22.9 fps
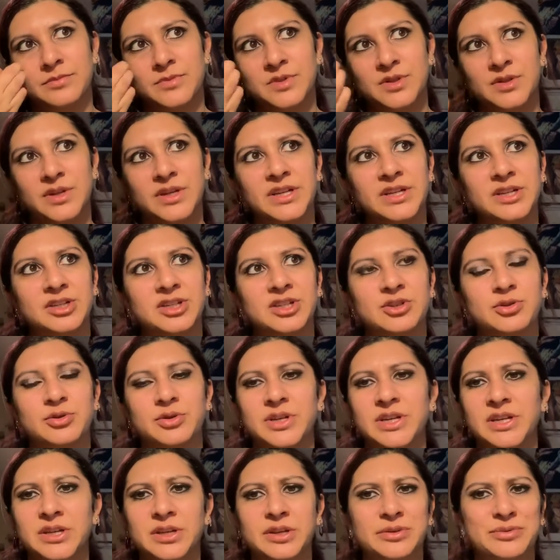to
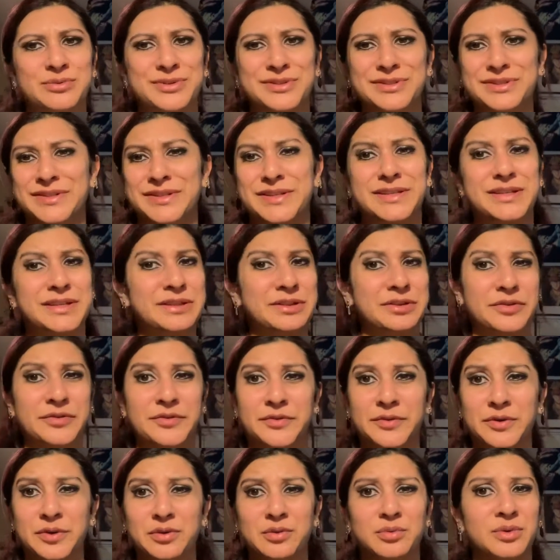trick you into eating their
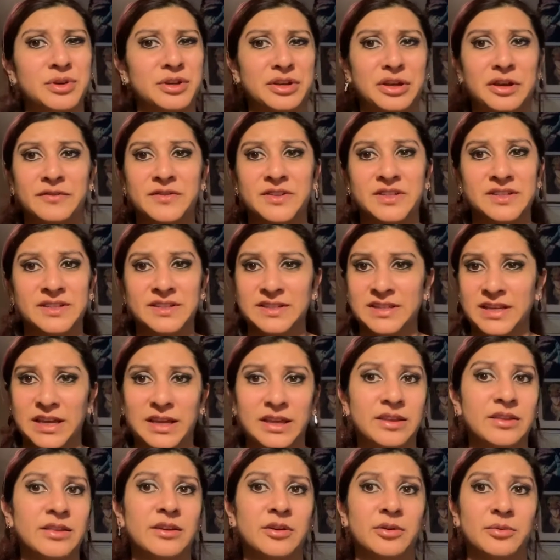food, where you have to stay
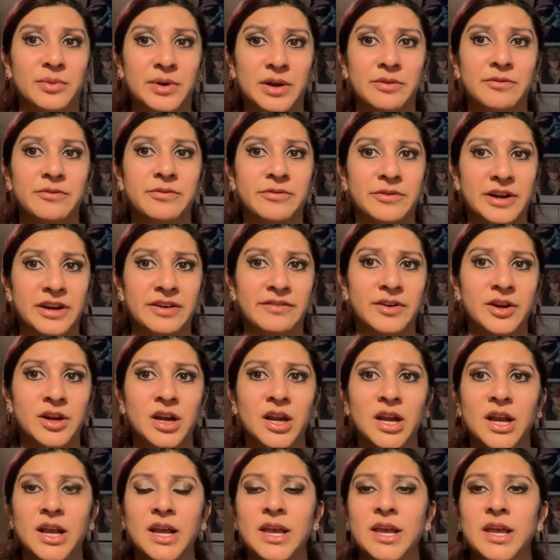in their realm forever.
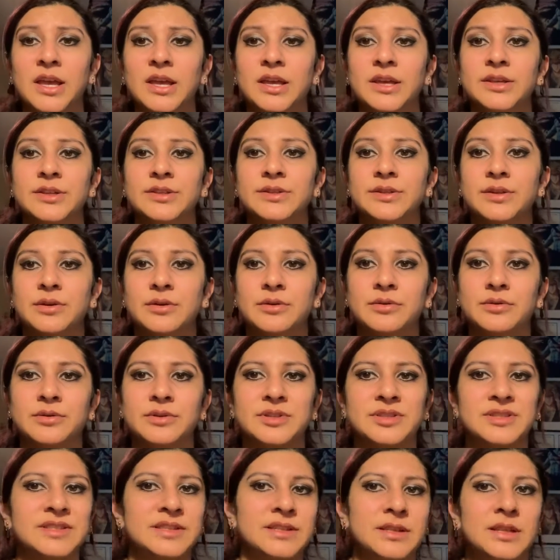So
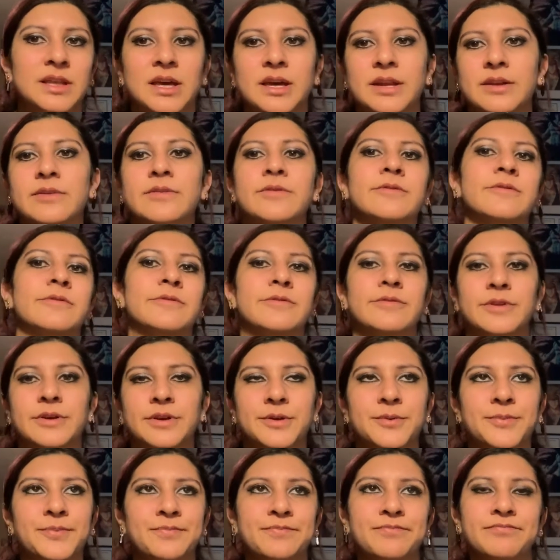it's a lot of,
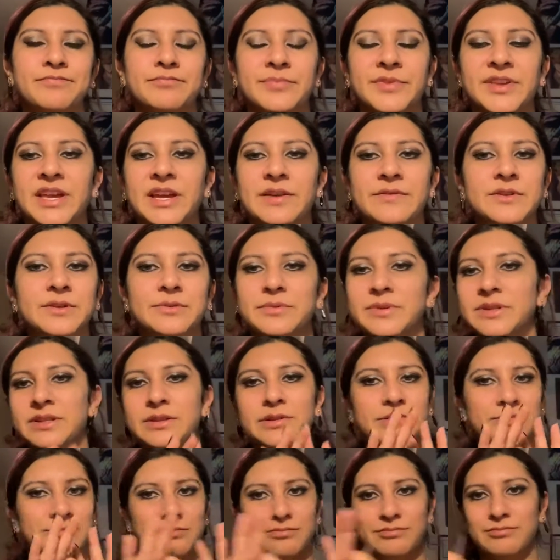you have to read
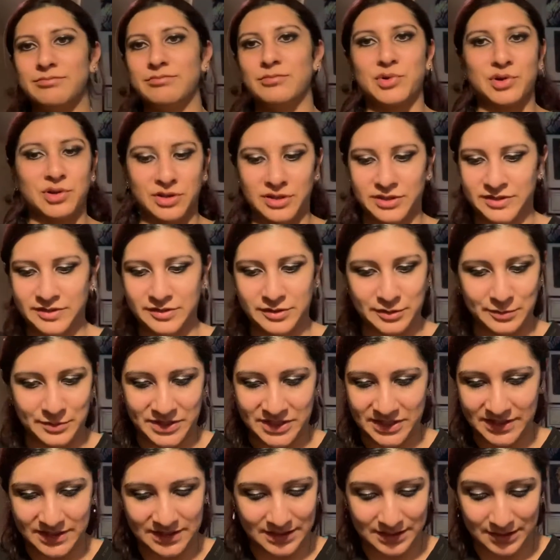Mortal
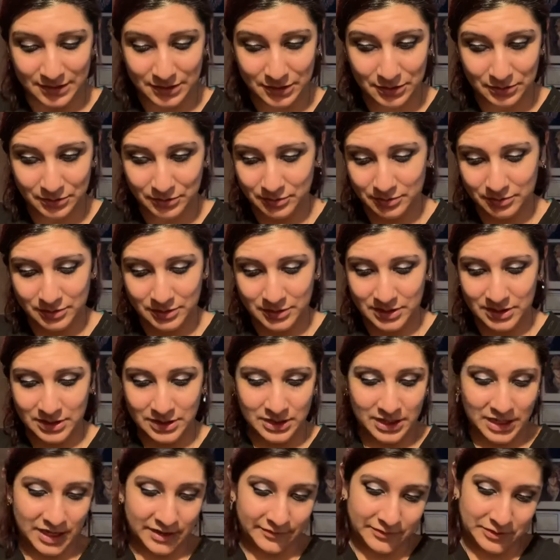Instruments. You
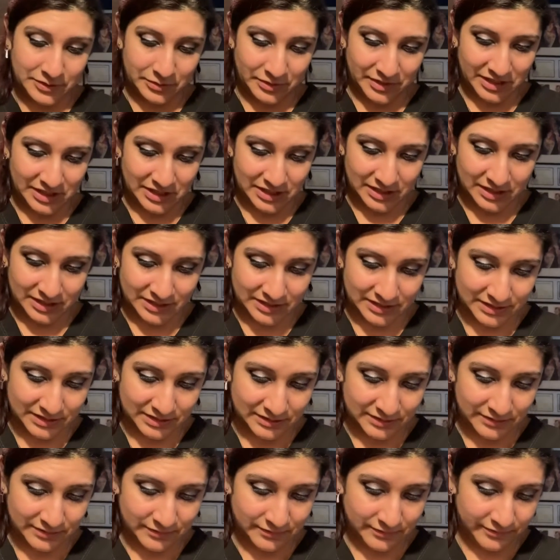have to read it because
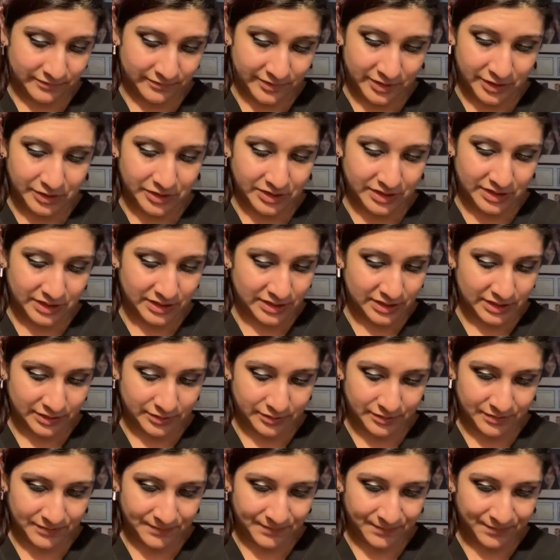it's very
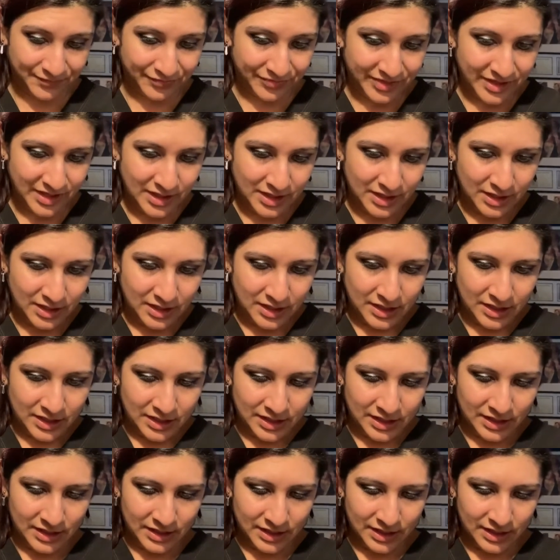detailed.
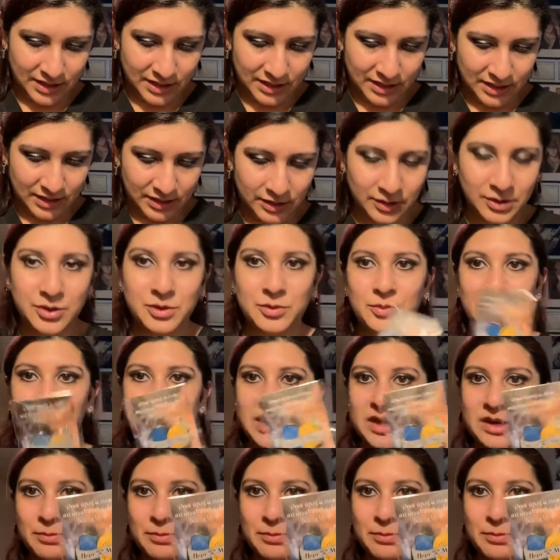And then we got a